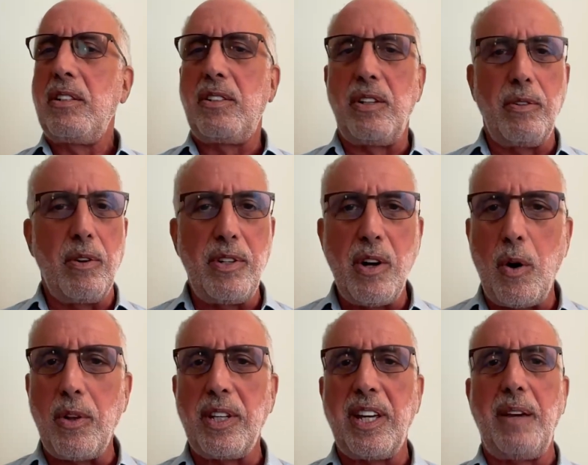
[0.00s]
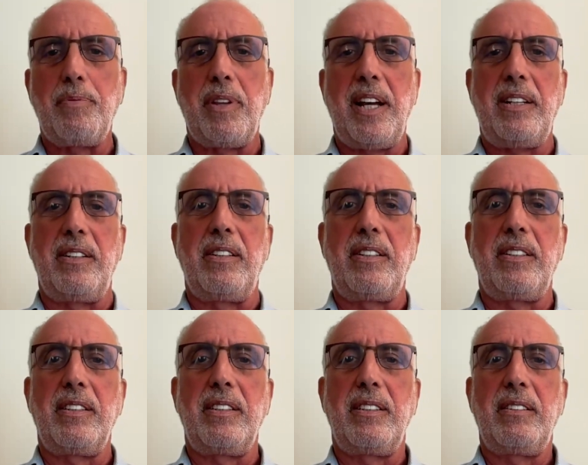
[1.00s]
Do you know all the key players?
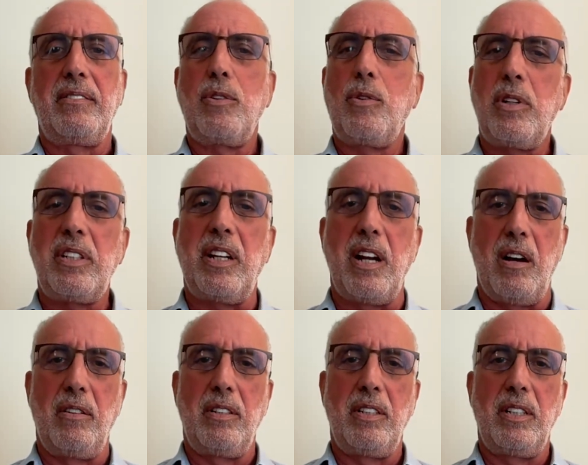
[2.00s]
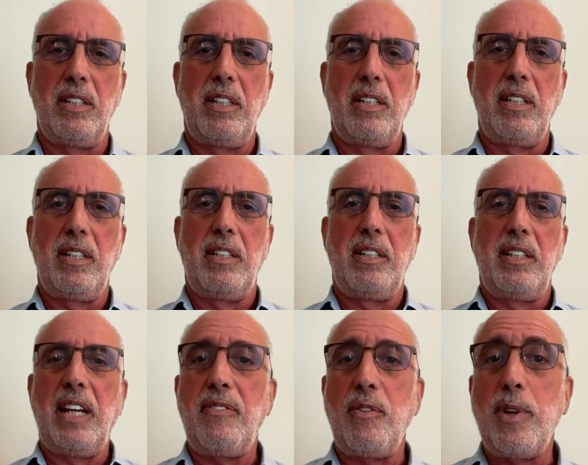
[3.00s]
Of course you don't.
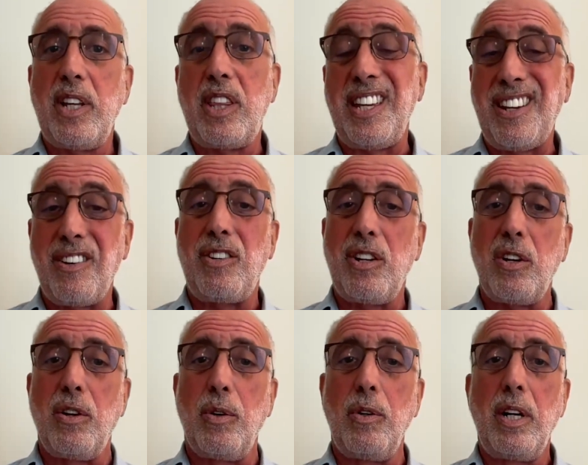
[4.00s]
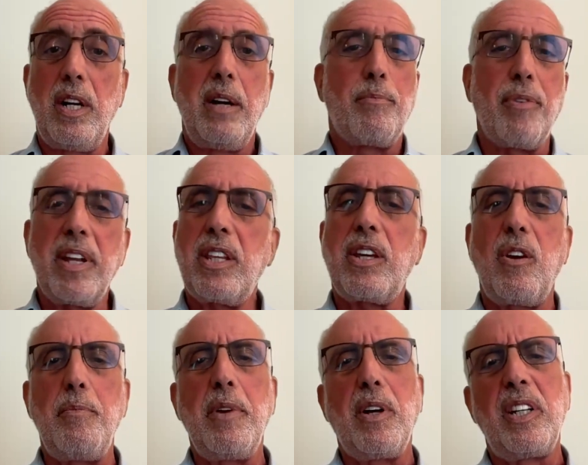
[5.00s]
Even when you think you do, bring the
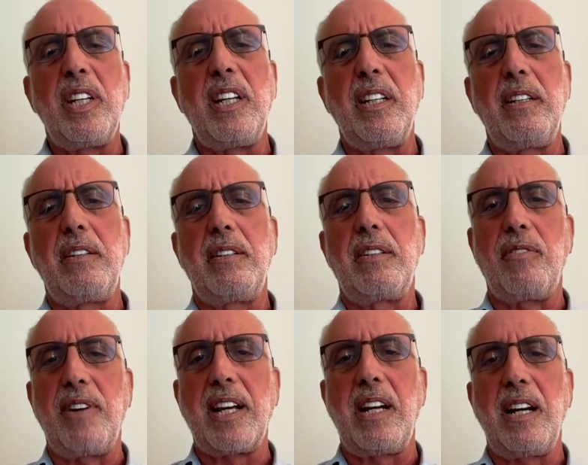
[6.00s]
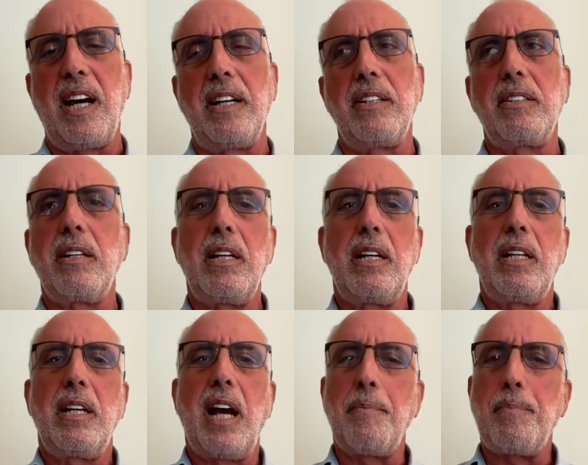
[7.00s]
humility to recognize
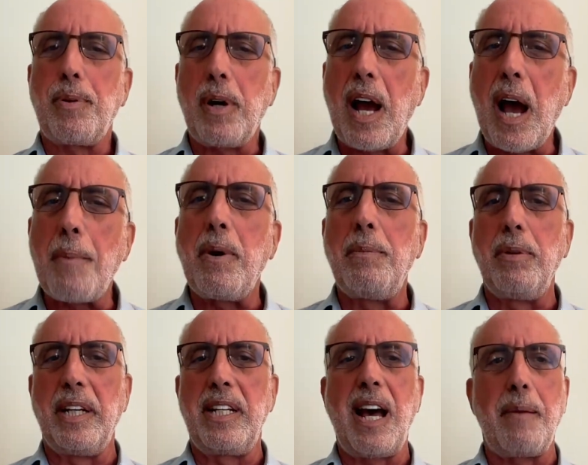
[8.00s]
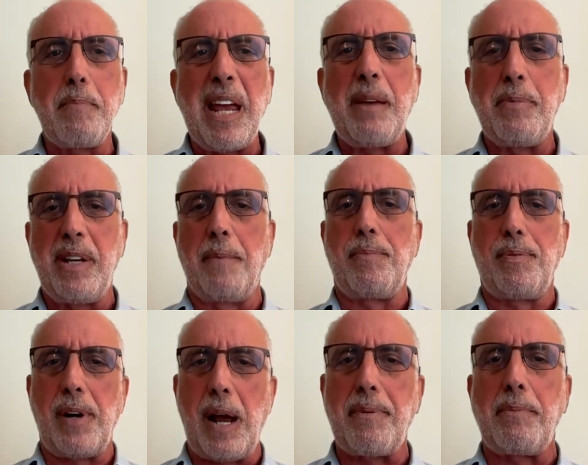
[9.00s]
I'm probably
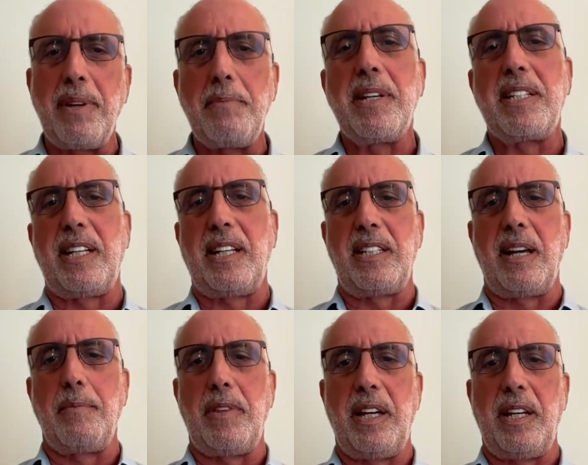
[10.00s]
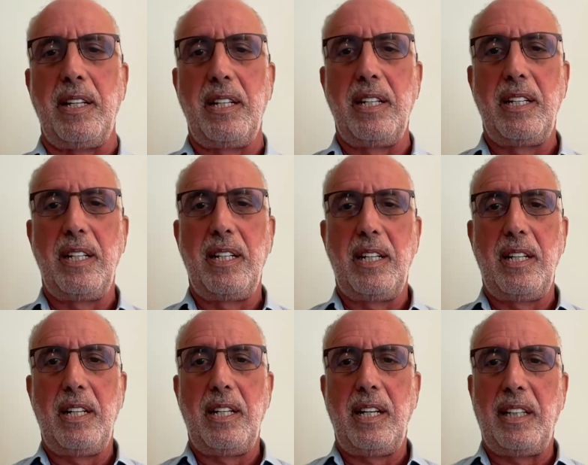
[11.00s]
missing something.
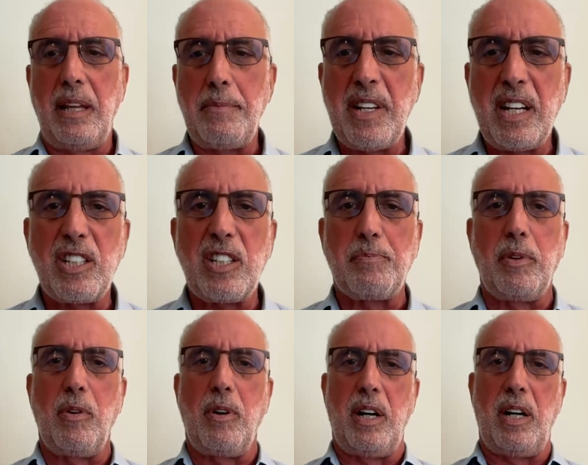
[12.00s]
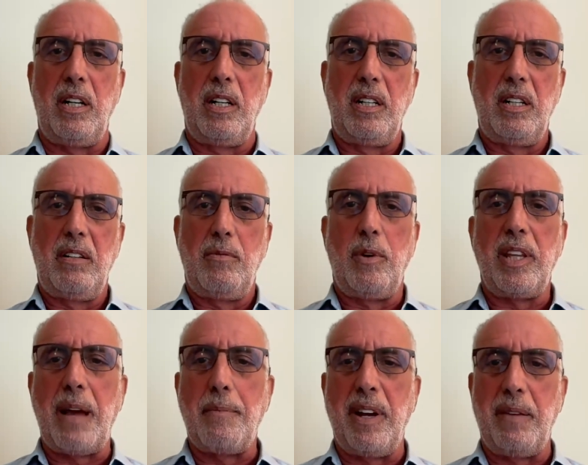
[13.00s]
And let me explore what
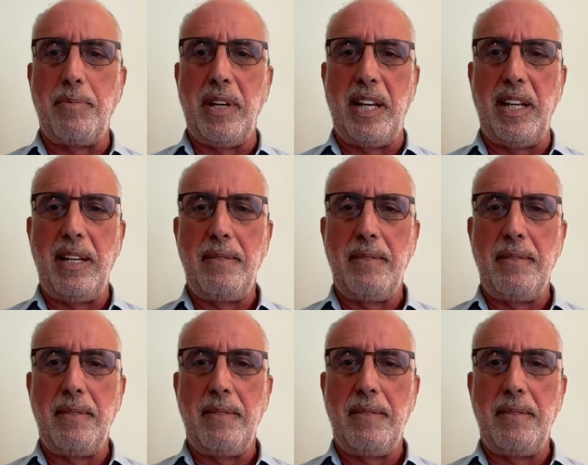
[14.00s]
that might be.